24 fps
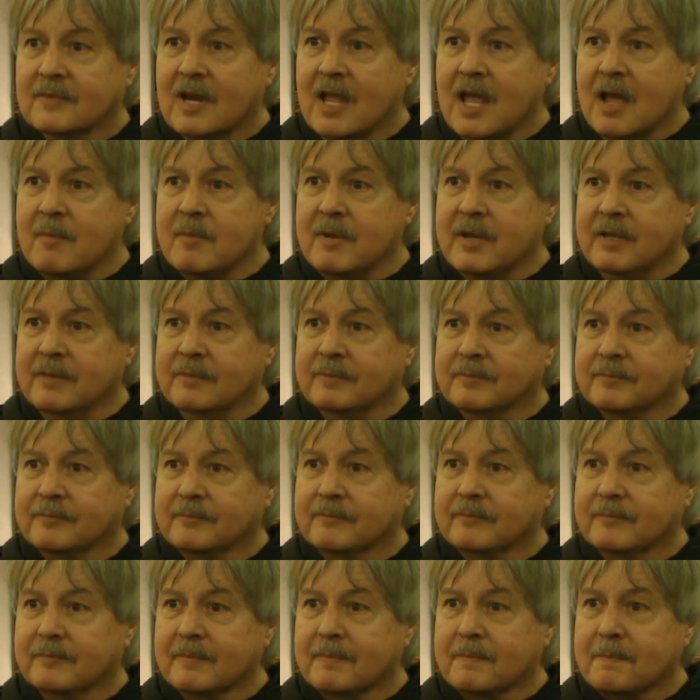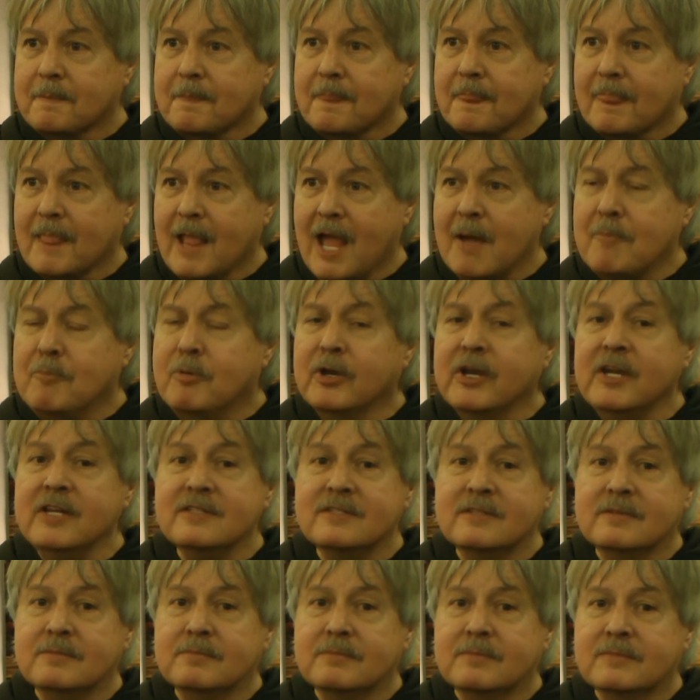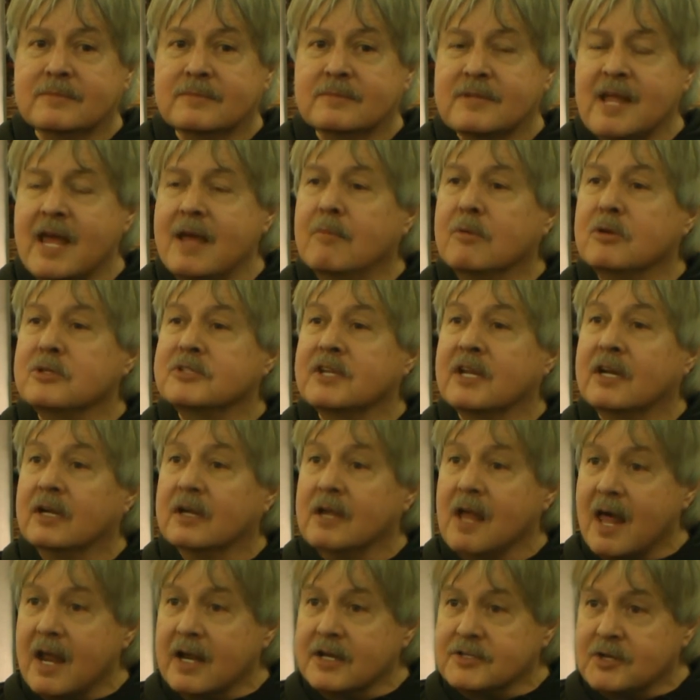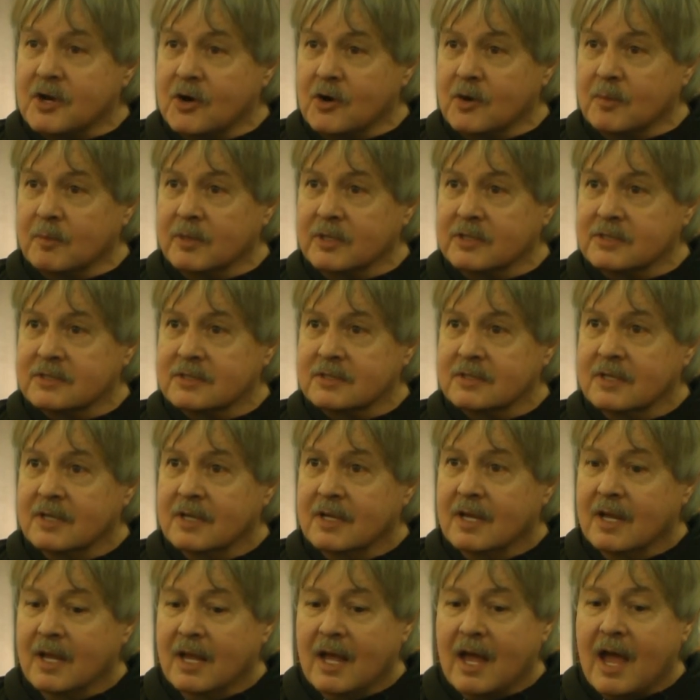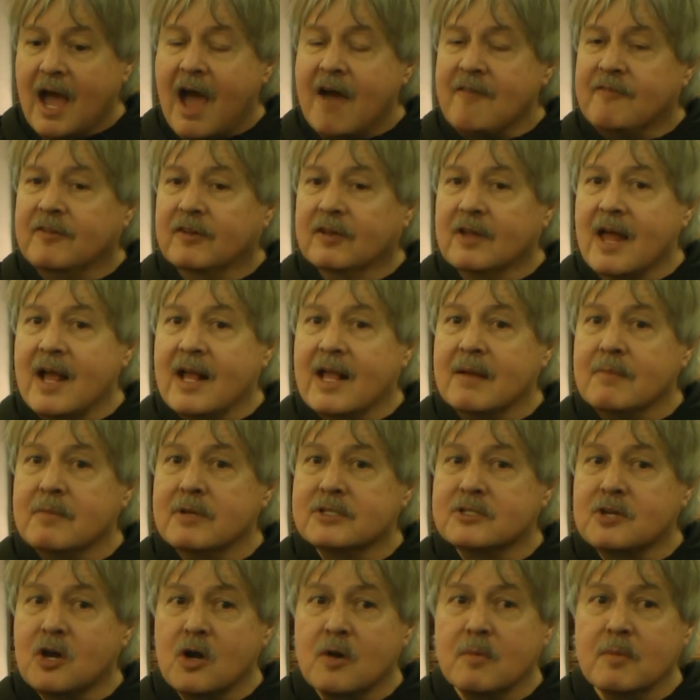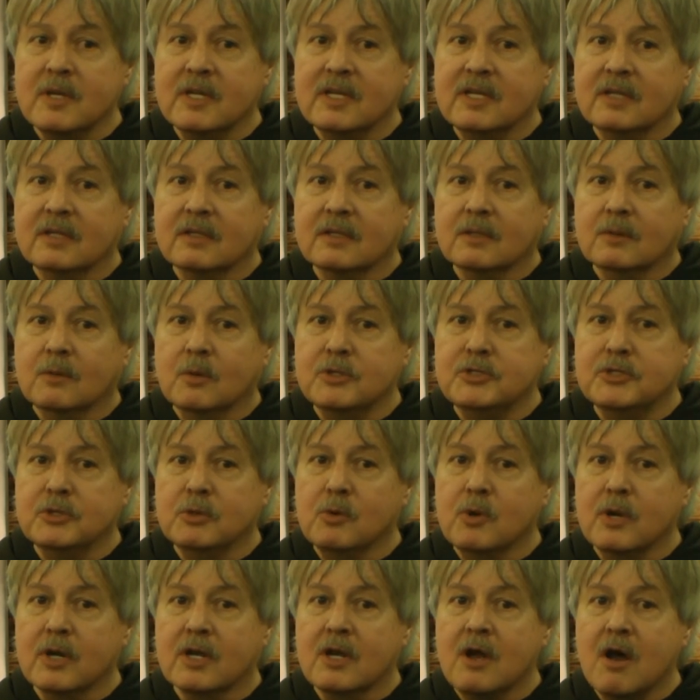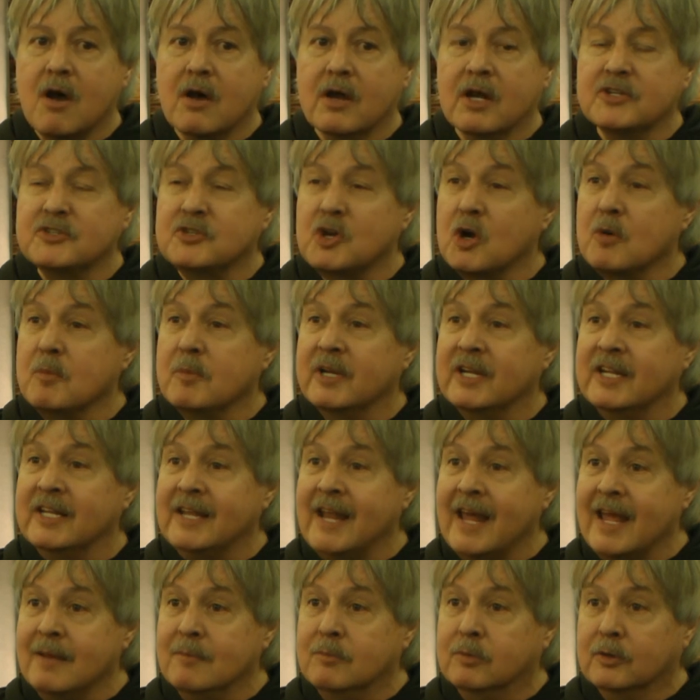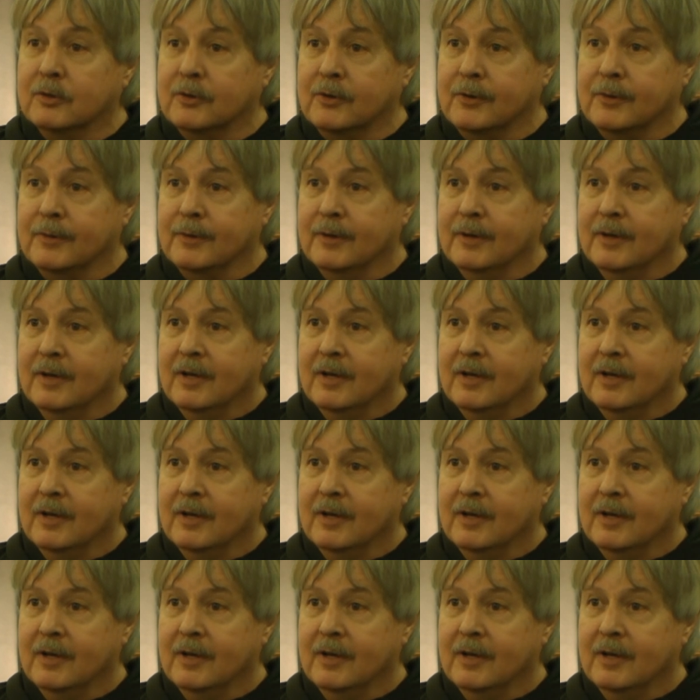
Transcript: I mean, I put in tables in a lot of tournaments. I feel like I'm a tournament, what you want to call it, a tournament enabler.